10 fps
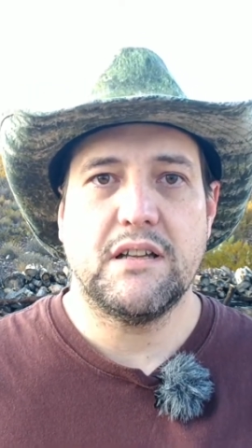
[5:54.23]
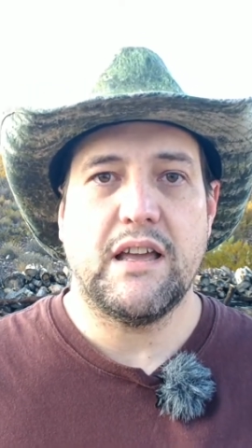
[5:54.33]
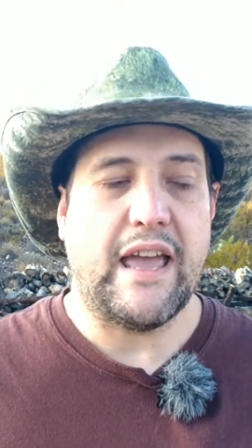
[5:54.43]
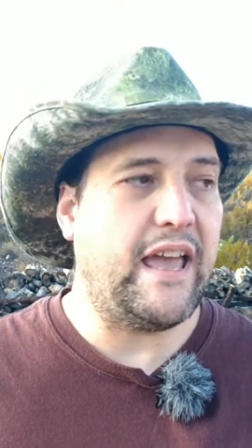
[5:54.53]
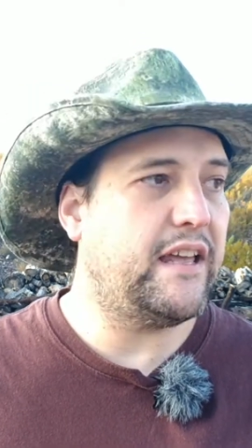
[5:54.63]

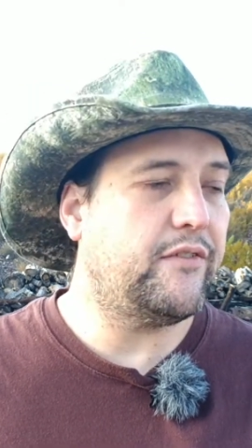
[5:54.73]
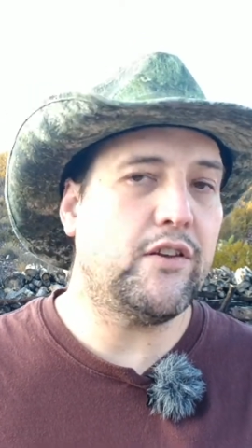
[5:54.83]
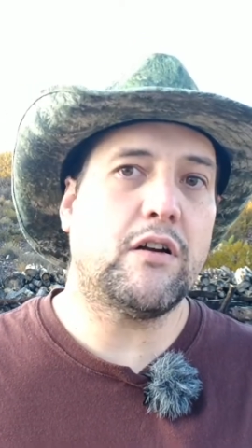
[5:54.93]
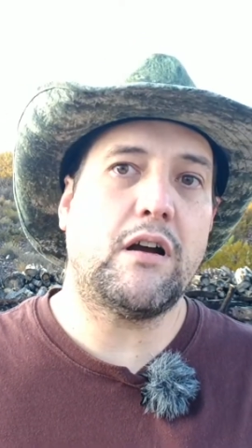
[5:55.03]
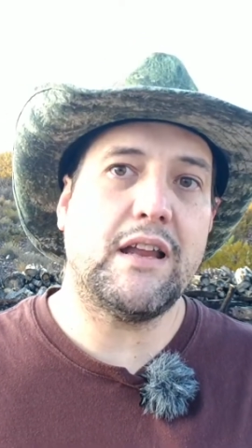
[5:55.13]
And if
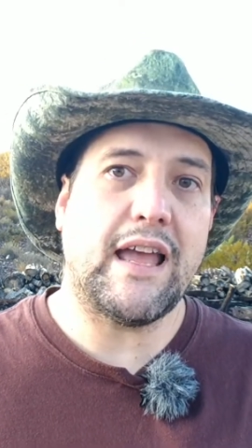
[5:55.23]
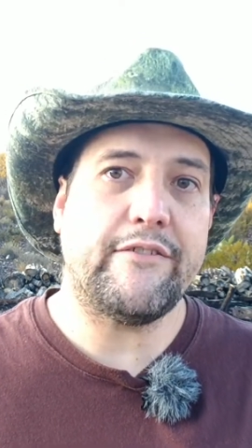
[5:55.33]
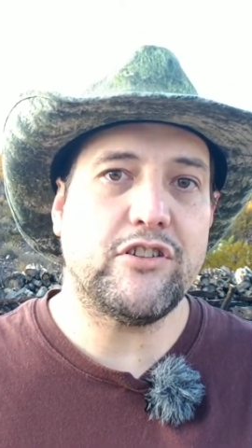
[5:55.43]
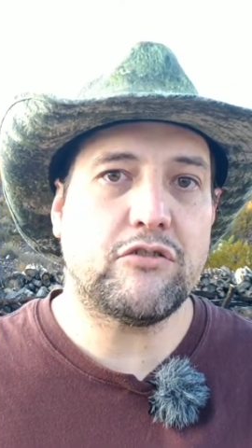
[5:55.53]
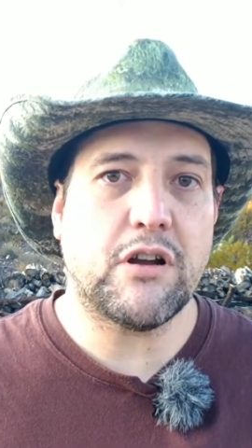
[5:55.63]
you're already
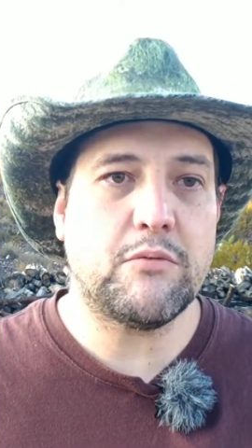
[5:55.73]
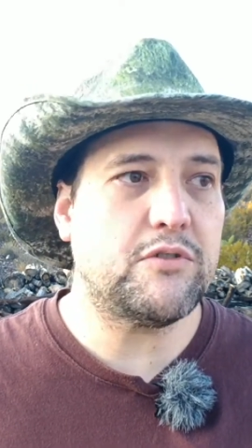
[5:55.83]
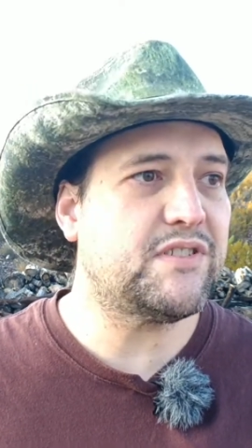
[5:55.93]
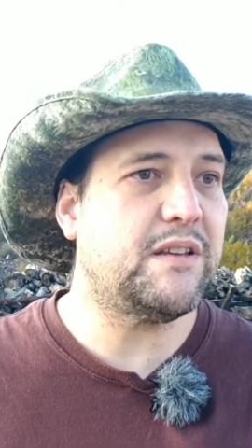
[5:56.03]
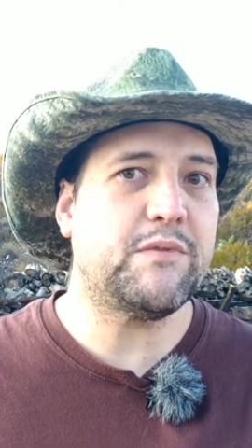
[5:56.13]
having trouble,
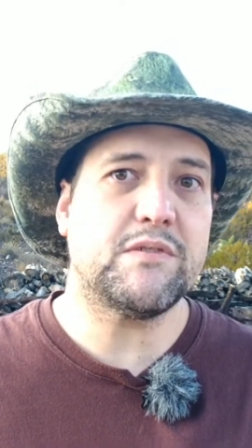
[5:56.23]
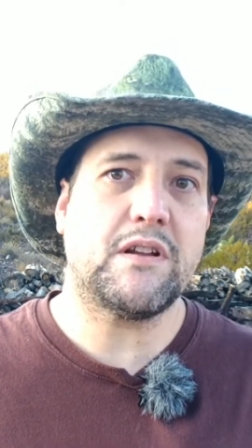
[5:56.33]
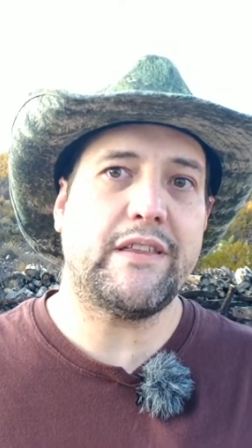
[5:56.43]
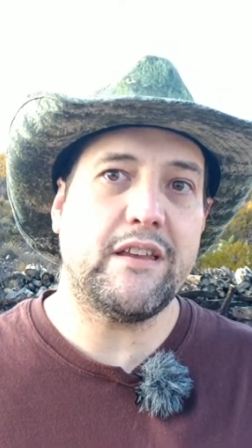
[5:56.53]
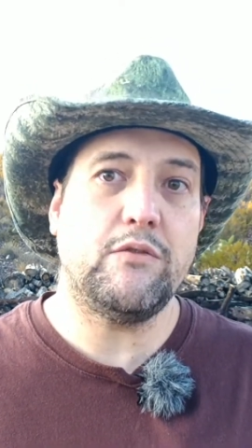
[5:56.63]
symptoms and
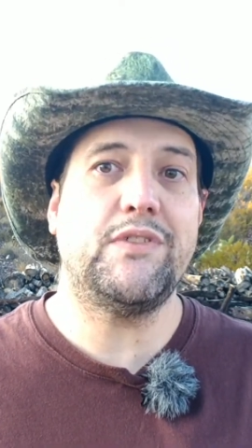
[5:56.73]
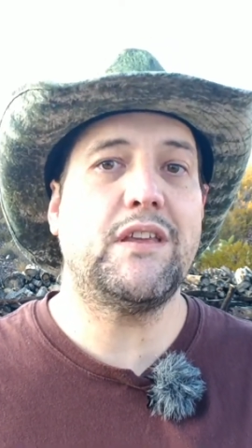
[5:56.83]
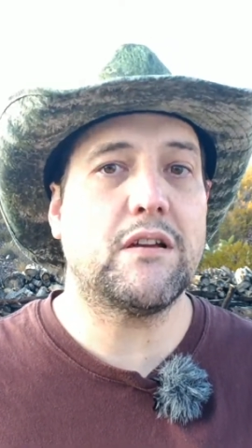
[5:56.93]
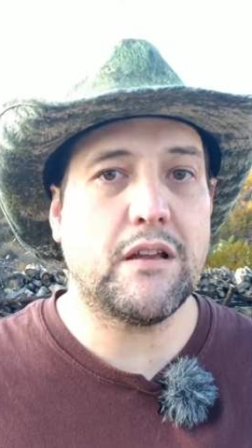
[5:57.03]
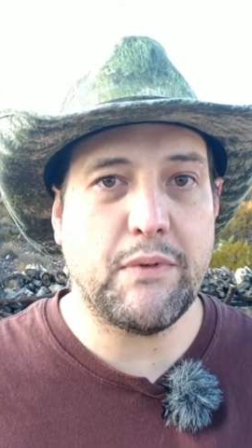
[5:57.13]
all that, you think
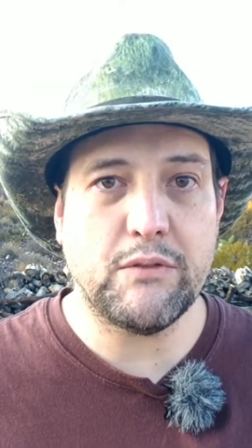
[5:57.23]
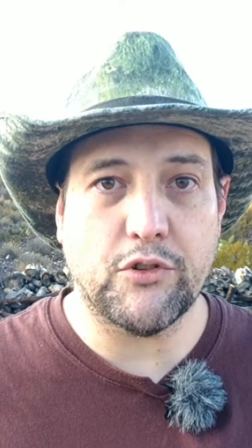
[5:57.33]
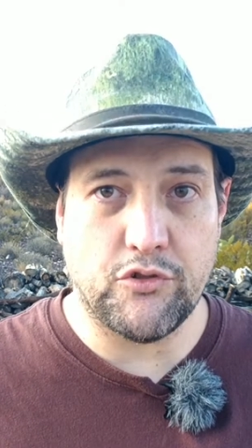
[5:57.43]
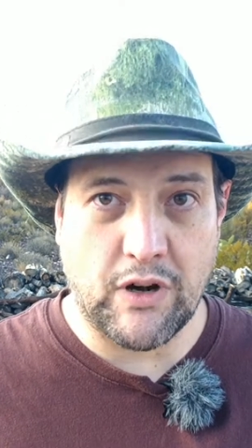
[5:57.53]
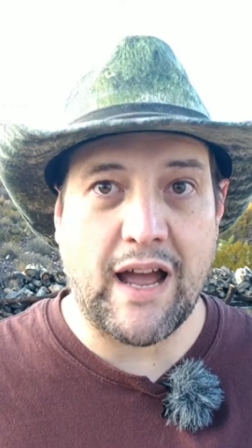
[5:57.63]
you're going to be able to
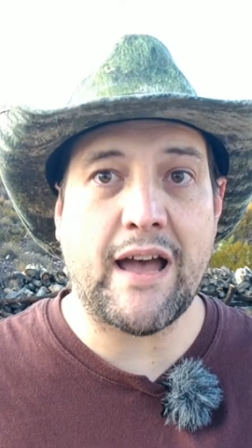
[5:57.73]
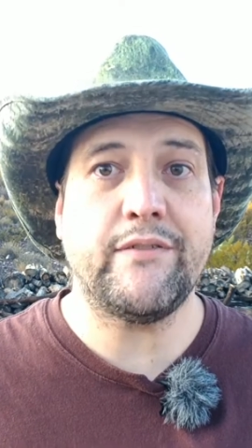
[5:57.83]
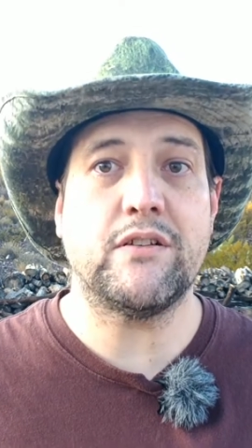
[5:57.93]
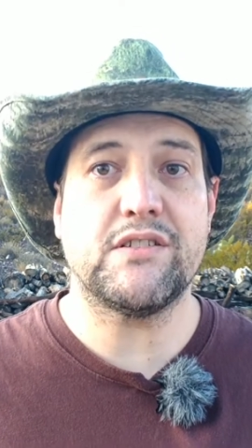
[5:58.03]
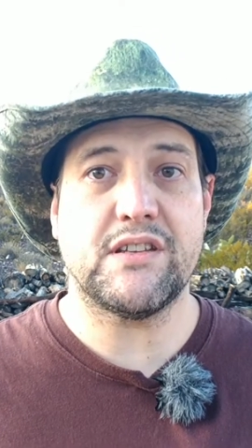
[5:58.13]
drive
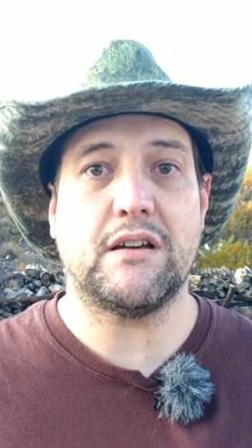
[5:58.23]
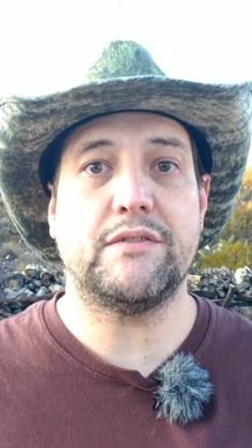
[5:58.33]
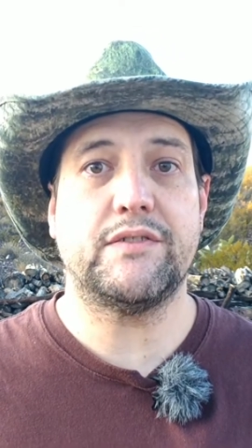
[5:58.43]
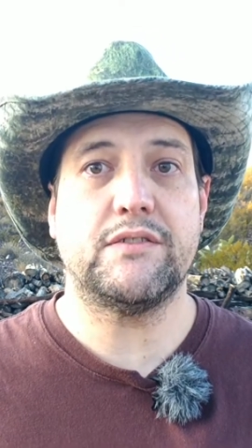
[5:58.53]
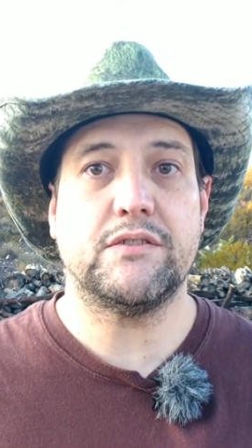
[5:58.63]

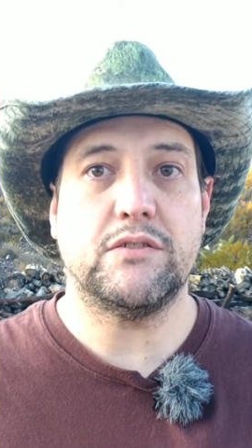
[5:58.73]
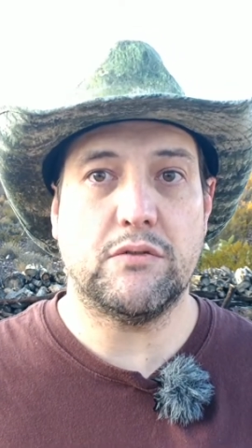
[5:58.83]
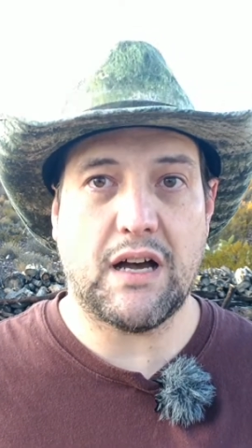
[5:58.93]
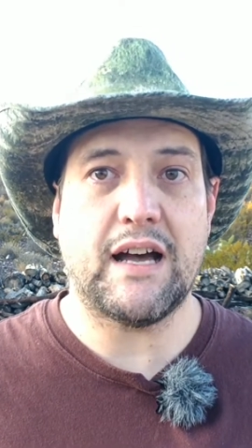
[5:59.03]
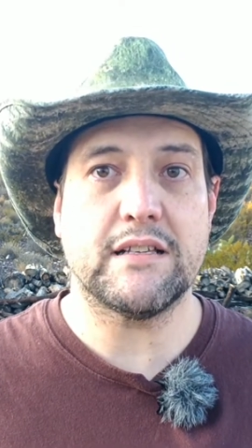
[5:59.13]
yourself to
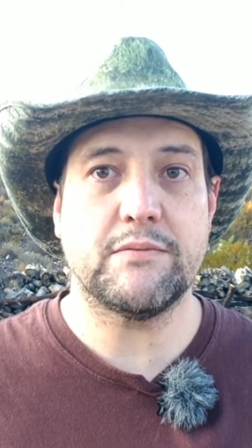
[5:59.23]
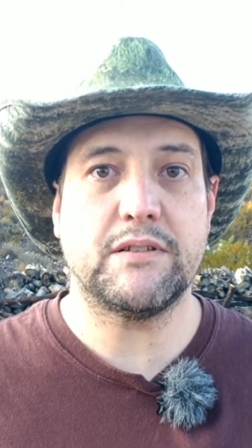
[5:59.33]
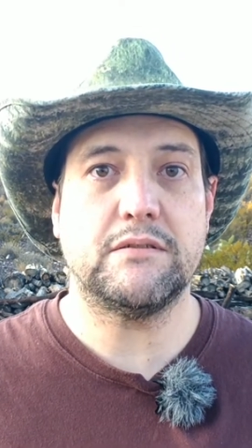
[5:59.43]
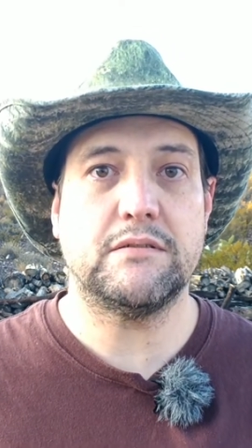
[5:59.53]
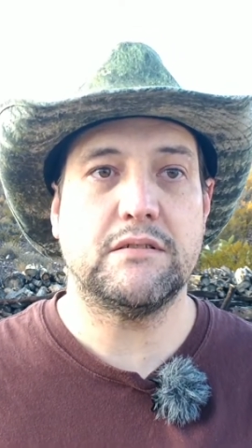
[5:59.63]
a
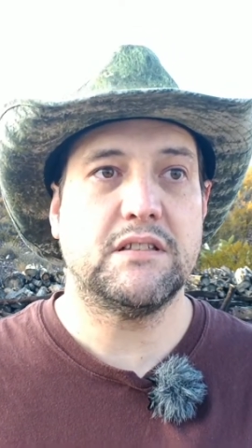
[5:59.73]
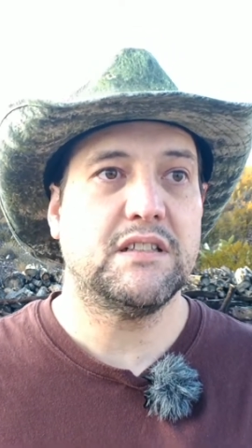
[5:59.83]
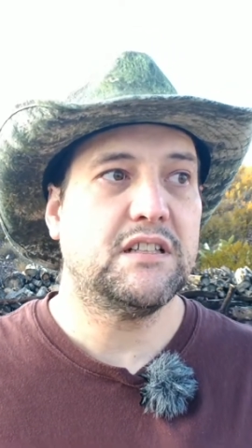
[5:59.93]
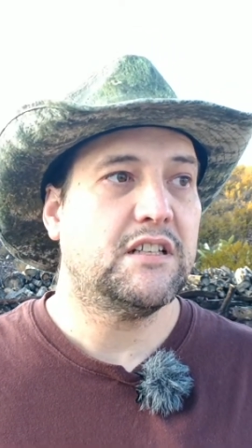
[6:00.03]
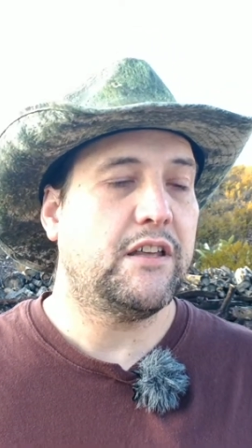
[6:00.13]
hospital?
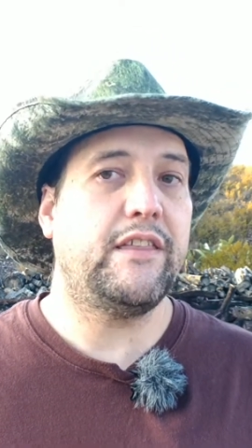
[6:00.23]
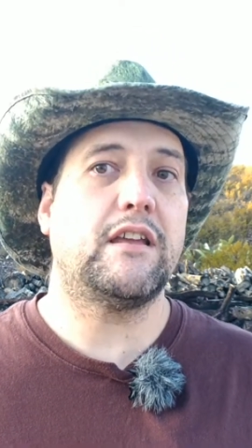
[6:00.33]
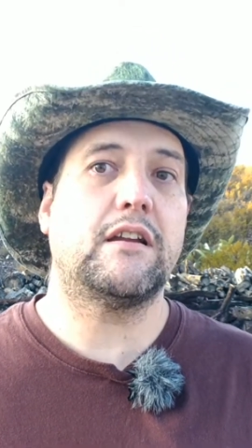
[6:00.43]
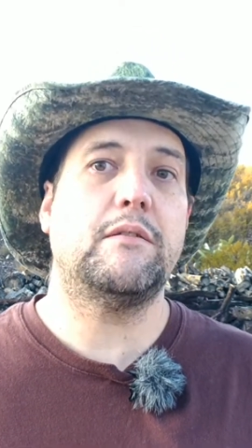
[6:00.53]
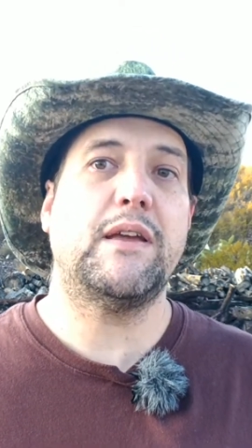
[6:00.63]
You think
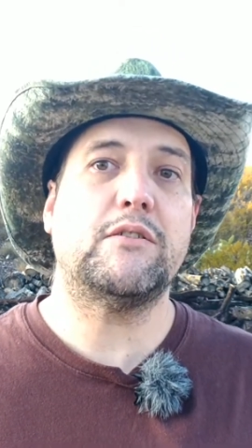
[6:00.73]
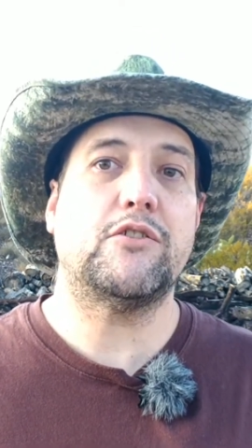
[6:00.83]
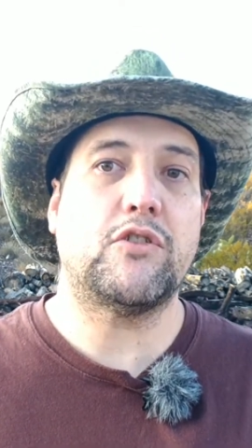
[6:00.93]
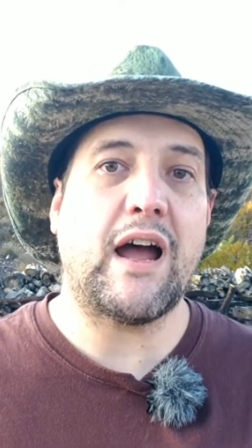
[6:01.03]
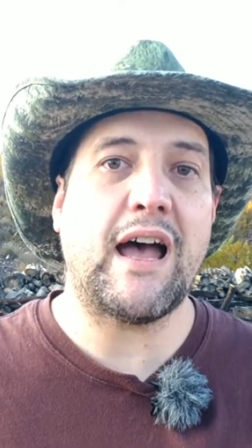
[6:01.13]
you're going to be able to
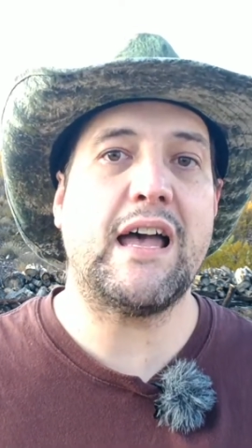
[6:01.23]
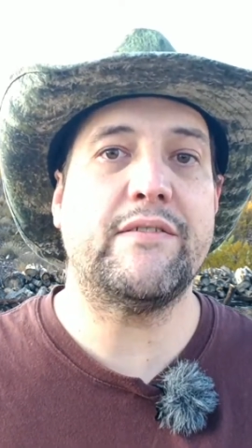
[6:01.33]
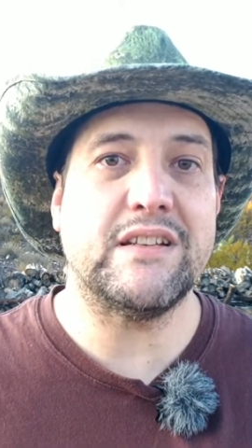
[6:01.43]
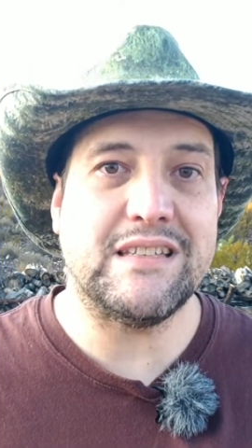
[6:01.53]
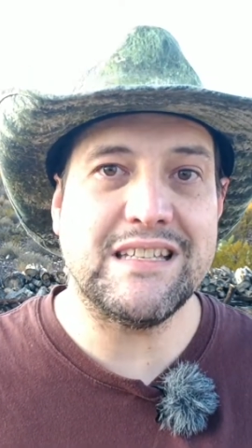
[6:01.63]
drive
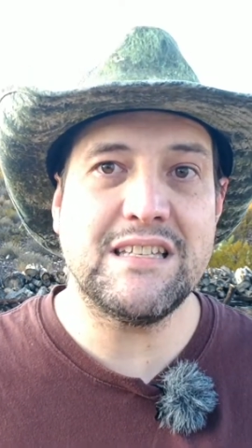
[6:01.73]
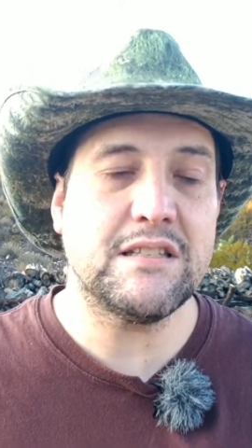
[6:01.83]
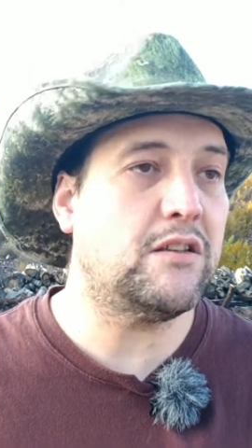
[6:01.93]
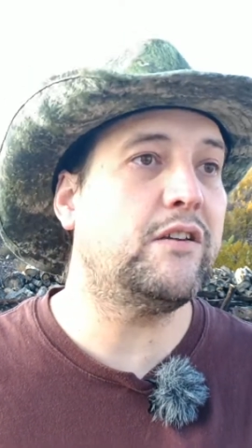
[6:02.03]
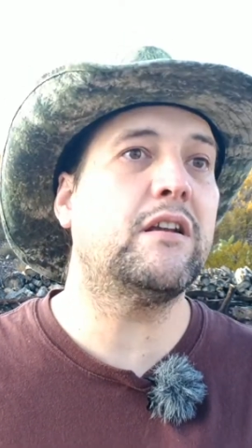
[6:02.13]
a
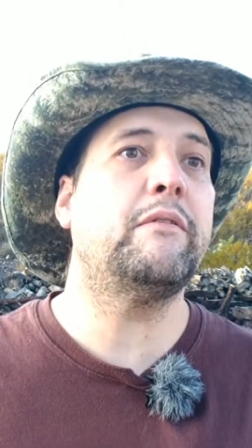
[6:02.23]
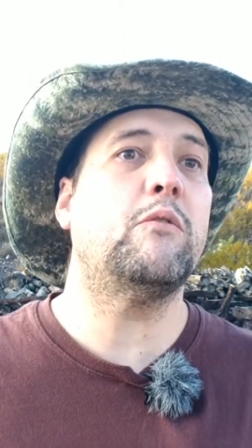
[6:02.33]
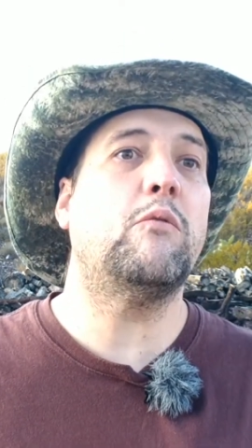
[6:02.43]
distance? No, you're going to be